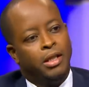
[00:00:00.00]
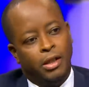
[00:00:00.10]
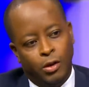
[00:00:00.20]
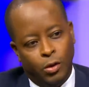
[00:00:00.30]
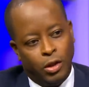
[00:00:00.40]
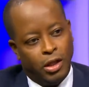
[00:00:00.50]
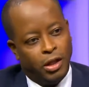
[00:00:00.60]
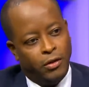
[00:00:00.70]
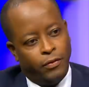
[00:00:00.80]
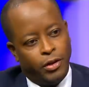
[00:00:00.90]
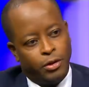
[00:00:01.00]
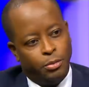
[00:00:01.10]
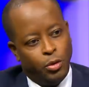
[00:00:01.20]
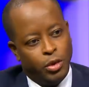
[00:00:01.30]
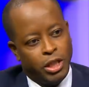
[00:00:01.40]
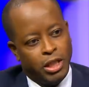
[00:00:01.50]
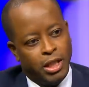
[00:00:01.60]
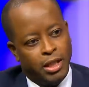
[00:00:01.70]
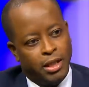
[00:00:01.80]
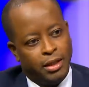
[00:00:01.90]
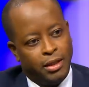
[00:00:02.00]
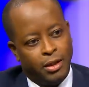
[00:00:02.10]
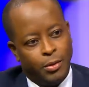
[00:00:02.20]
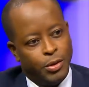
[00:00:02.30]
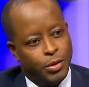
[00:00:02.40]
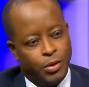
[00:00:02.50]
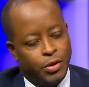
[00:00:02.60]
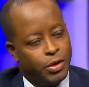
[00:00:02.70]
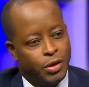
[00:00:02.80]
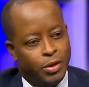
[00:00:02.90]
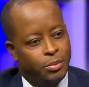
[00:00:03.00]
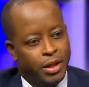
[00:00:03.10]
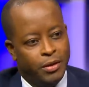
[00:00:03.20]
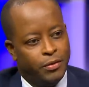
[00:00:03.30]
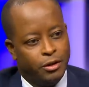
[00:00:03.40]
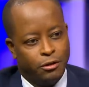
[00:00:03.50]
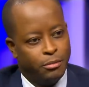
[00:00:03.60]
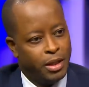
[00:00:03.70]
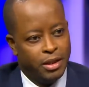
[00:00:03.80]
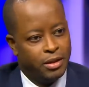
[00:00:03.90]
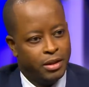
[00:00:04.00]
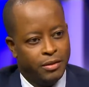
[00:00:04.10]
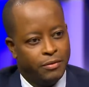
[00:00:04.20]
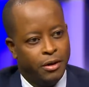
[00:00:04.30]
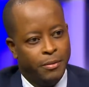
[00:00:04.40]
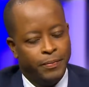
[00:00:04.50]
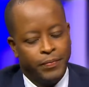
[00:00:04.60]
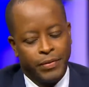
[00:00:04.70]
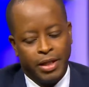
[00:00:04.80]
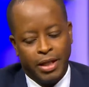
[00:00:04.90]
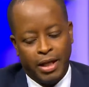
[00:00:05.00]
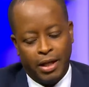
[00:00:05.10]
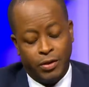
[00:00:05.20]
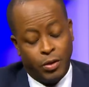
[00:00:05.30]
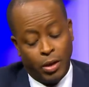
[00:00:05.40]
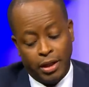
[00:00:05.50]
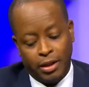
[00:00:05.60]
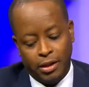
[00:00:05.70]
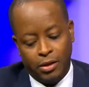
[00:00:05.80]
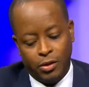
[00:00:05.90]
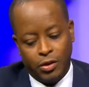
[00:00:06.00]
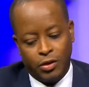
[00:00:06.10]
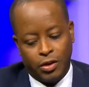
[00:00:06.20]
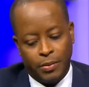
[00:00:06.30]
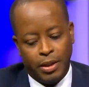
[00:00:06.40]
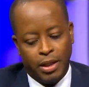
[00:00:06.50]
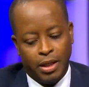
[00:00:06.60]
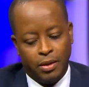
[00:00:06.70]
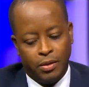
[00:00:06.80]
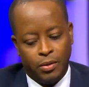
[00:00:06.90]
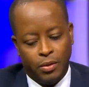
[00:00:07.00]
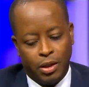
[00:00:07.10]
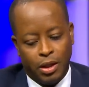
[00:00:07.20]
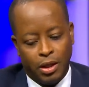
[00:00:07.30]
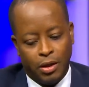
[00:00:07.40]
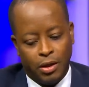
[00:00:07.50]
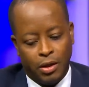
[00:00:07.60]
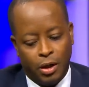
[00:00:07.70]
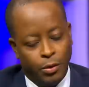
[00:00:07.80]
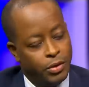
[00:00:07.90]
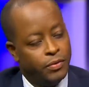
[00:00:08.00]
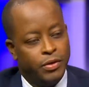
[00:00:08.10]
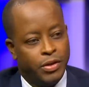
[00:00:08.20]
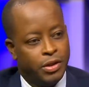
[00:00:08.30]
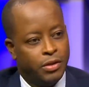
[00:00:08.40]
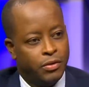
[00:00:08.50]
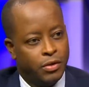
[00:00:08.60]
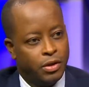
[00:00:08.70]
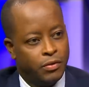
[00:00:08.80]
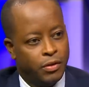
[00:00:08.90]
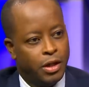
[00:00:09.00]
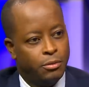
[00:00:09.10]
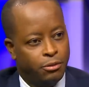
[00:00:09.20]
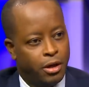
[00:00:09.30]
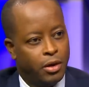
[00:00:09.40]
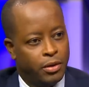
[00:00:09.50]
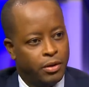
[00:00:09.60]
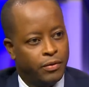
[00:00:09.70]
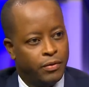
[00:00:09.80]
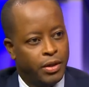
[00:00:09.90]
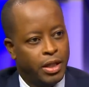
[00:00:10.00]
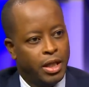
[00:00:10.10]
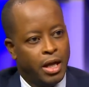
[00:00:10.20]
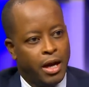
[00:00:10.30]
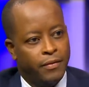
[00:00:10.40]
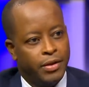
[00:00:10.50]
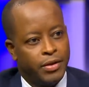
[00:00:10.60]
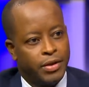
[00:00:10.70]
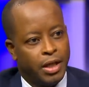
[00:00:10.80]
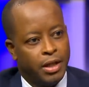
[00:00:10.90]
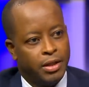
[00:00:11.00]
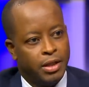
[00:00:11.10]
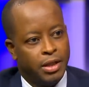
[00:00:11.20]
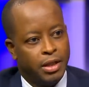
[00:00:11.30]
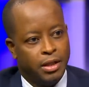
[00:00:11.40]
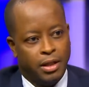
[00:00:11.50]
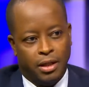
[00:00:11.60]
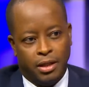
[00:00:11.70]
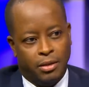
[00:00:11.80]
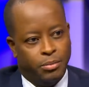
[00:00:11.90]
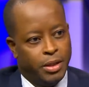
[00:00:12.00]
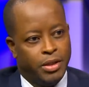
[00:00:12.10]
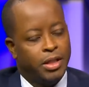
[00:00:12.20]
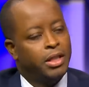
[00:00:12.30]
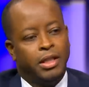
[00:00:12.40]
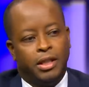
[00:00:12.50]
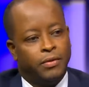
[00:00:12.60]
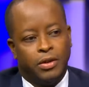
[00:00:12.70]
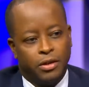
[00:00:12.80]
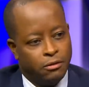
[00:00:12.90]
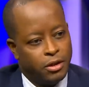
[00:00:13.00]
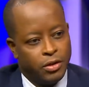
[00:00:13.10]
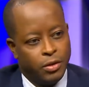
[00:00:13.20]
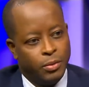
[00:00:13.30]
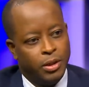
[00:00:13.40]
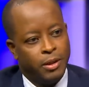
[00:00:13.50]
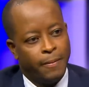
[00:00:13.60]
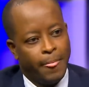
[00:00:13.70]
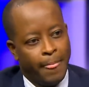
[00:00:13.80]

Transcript: you know, of exposure that I think our students are going to benefit tremendously from. And so I think, you know, this is something that Howard University is very proud of having started and basically given to the rest of the world.